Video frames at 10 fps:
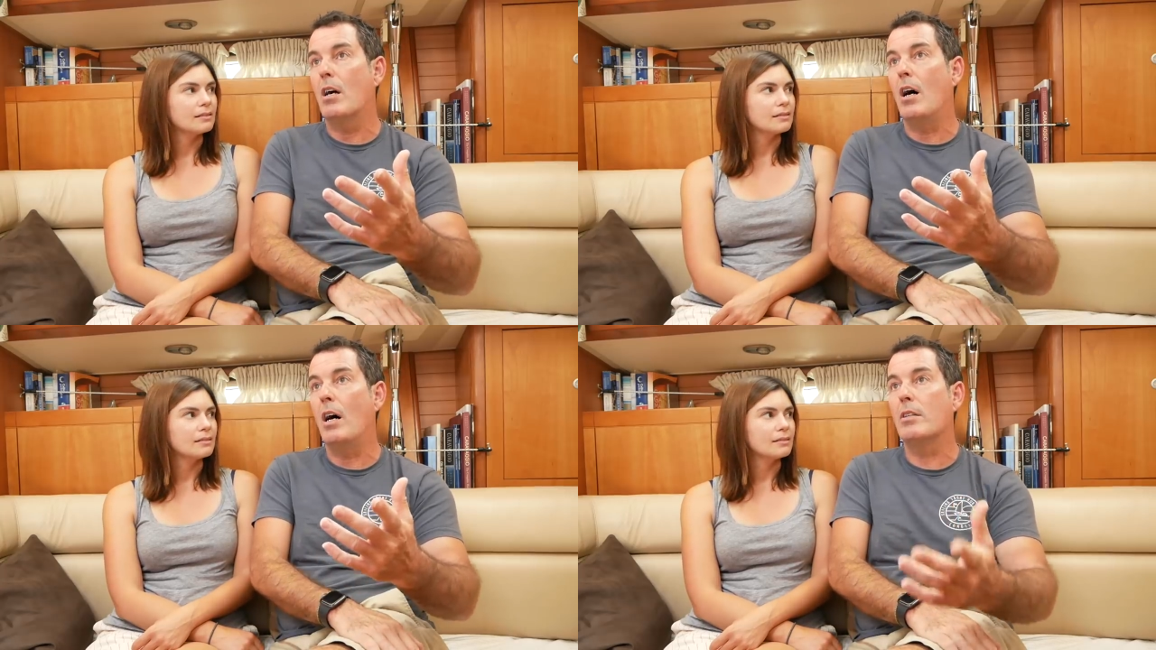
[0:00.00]

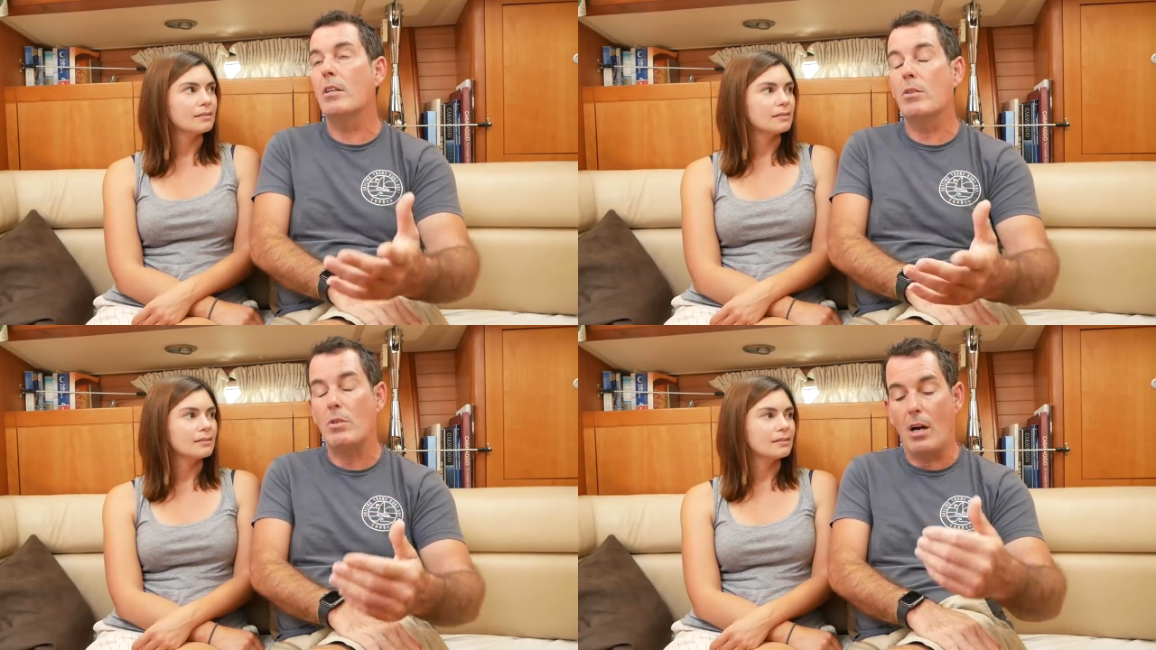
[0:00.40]
Speaker 1: i
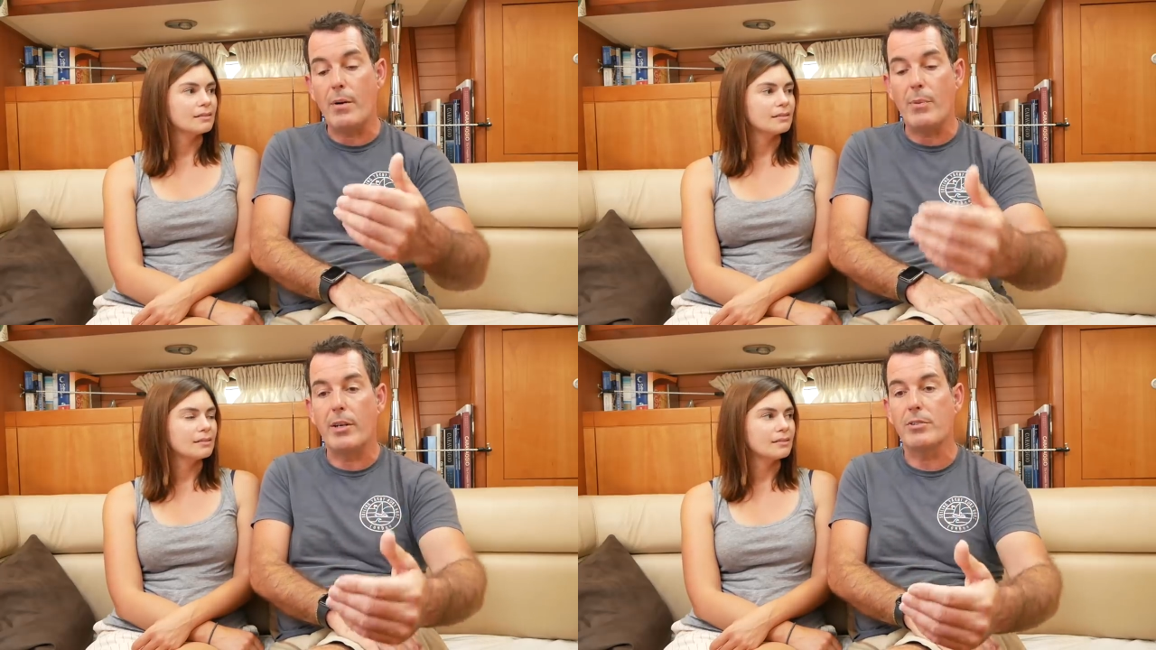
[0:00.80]

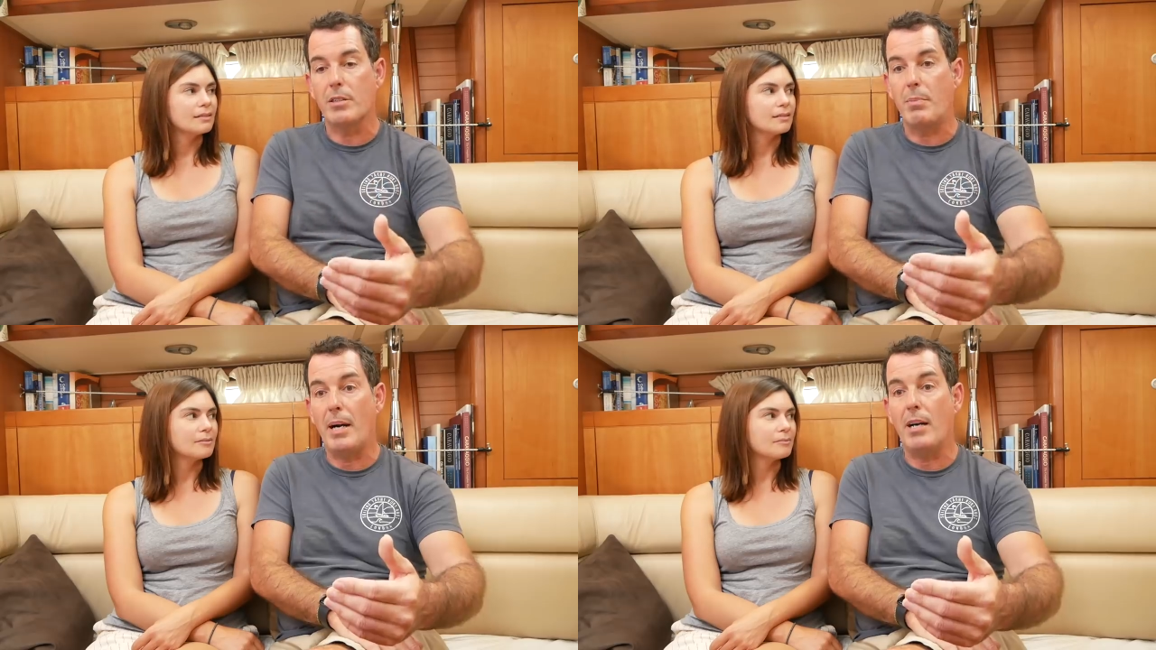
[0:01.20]
I went onto
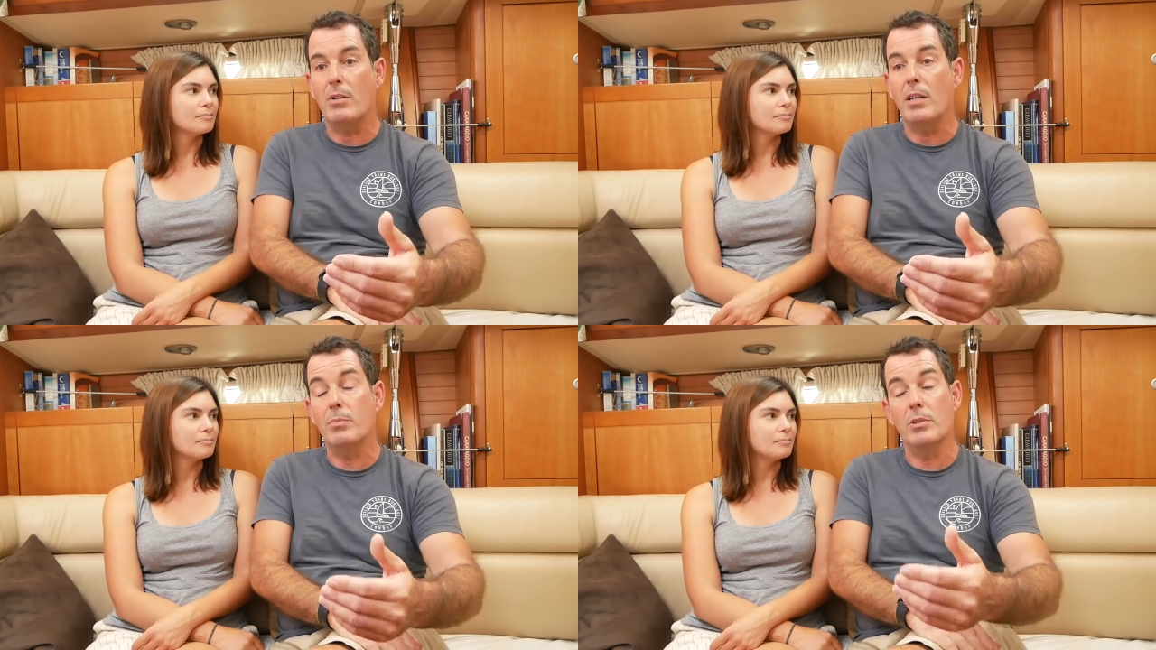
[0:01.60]
the
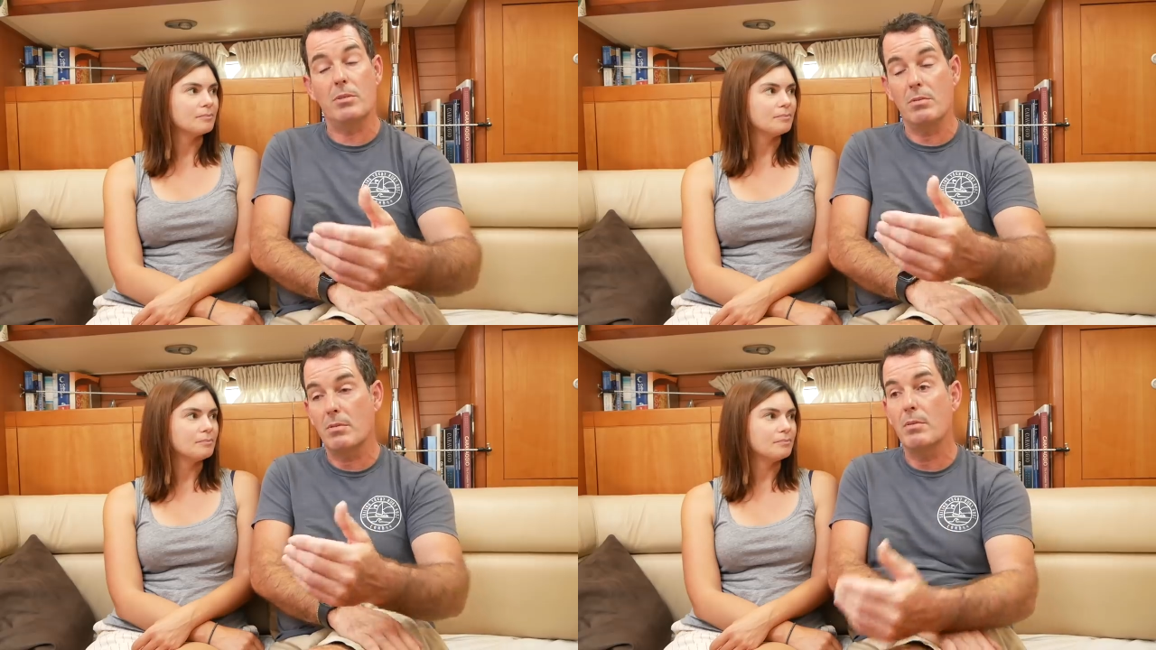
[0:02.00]
bow and
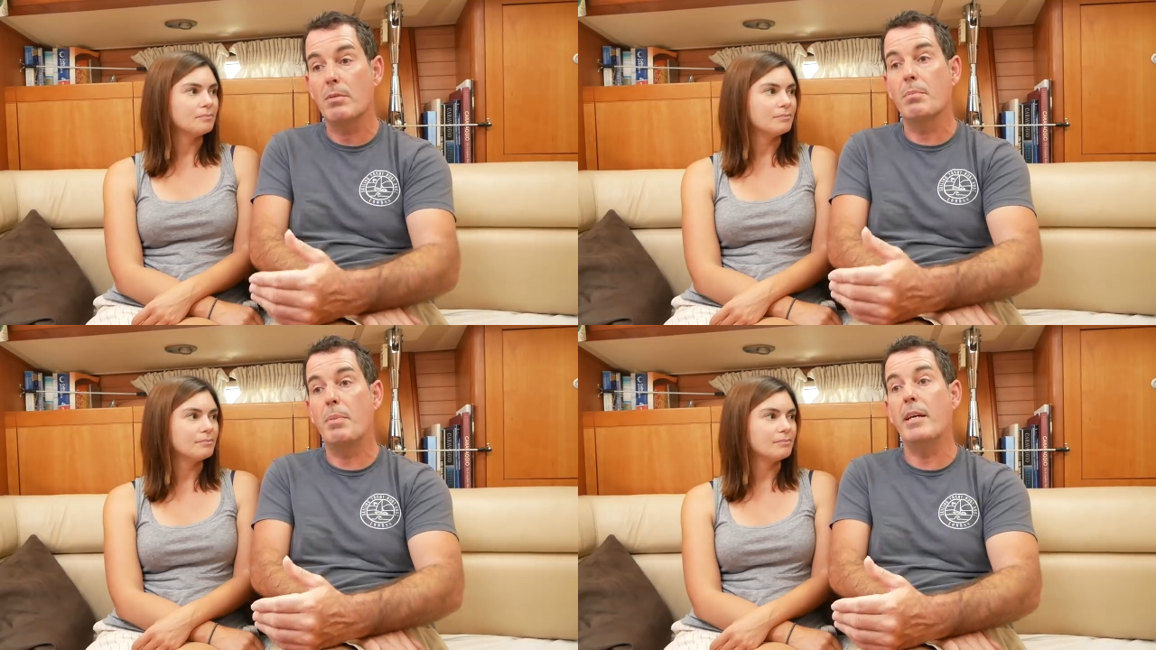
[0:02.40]
was
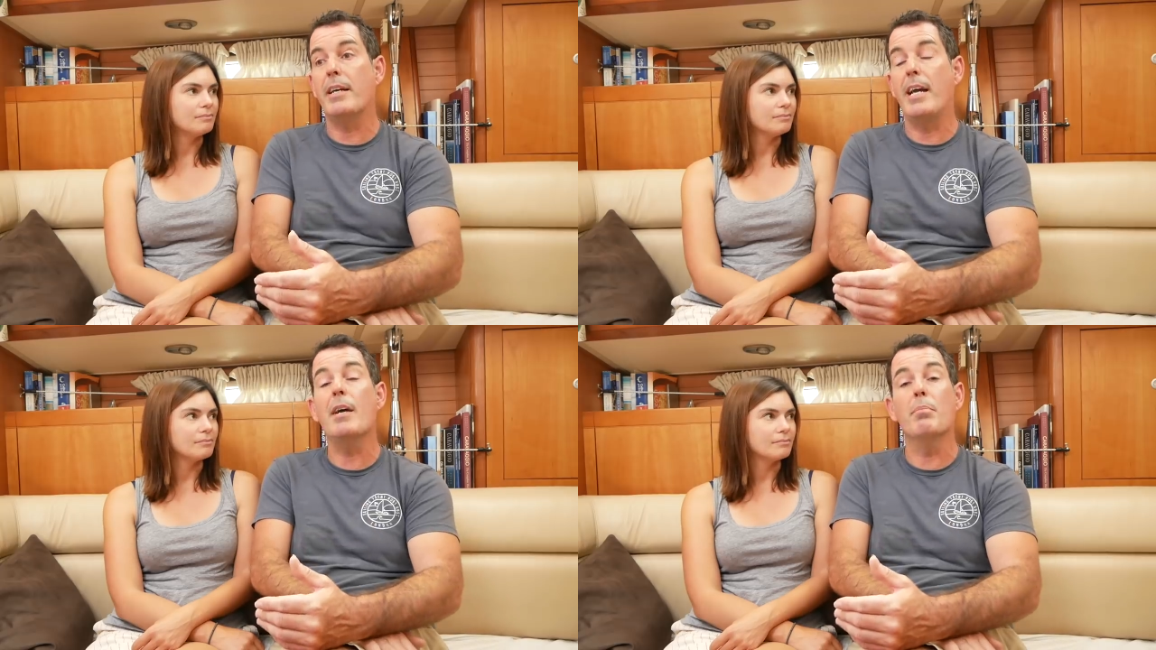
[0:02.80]

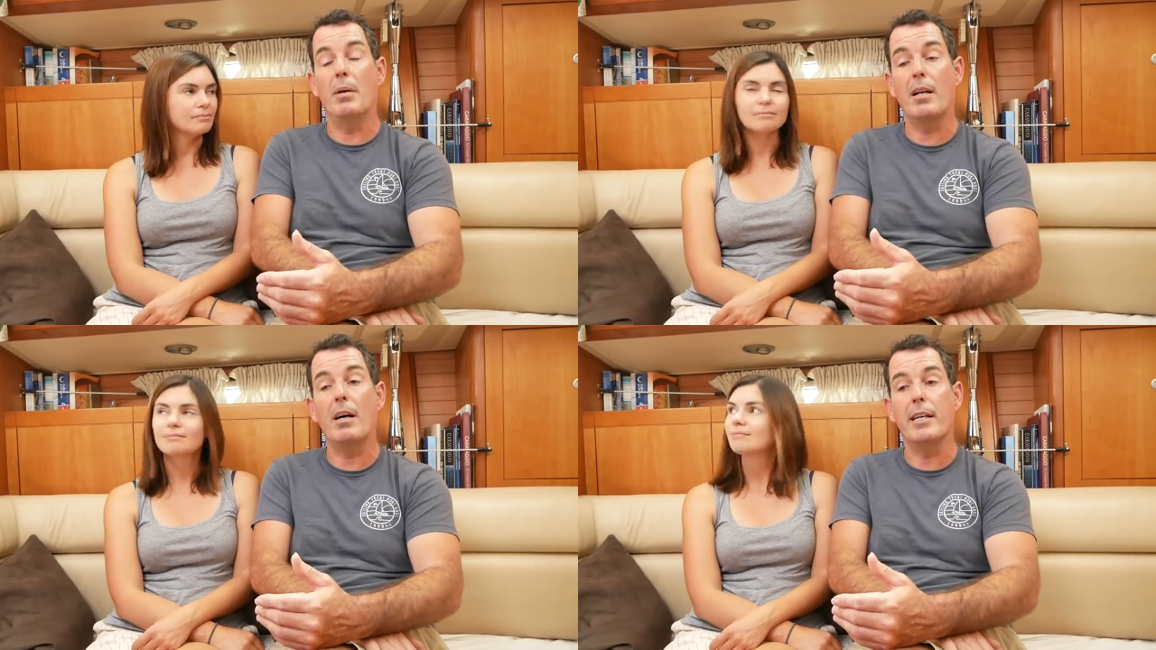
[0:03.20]
being
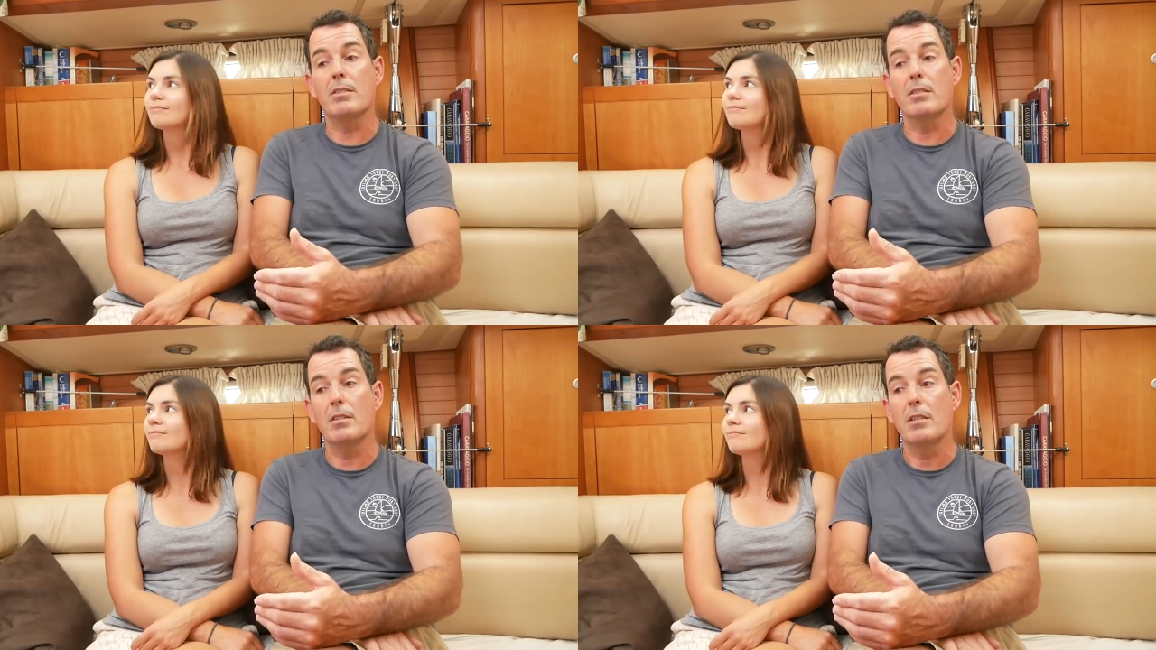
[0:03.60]

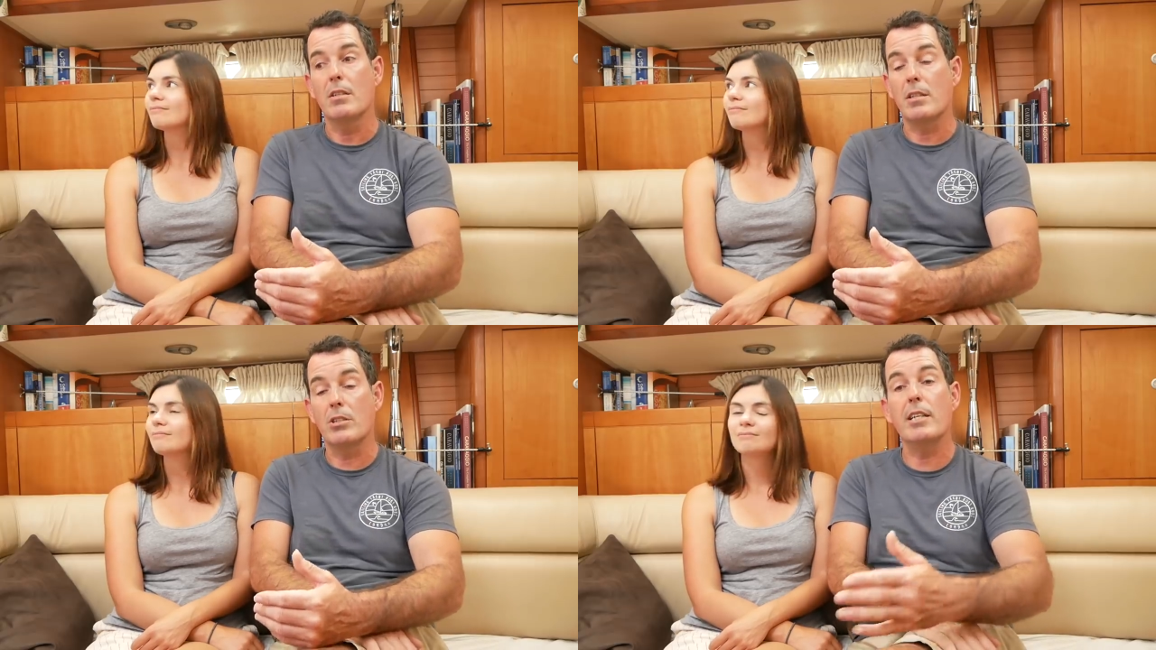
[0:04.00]
impolite
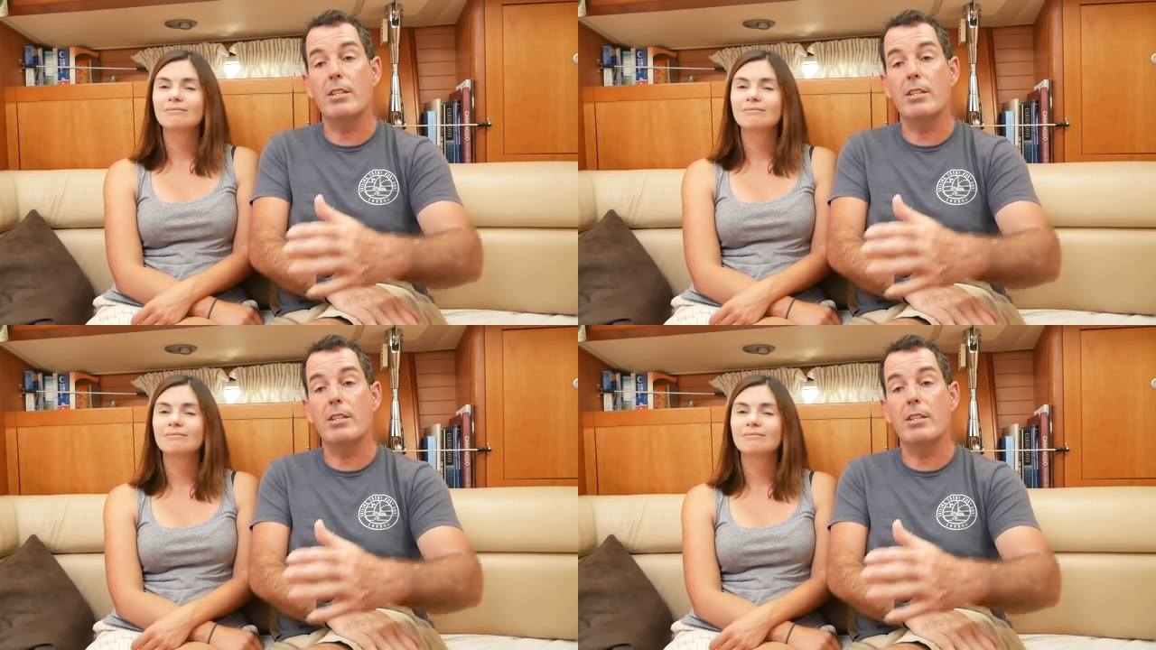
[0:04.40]
because mm-hmm.